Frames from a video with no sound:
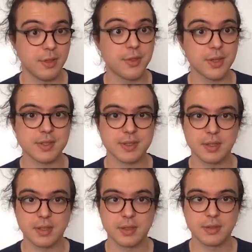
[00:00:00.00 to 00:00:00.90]

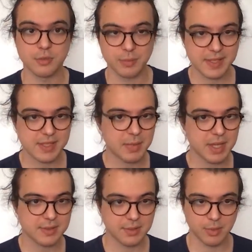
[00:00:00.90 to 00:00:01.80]
Thus, to
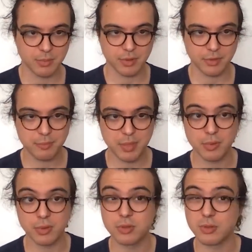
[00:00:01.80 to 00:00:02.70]
maximize the number of
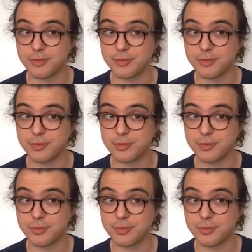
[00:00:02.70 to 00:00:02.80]
people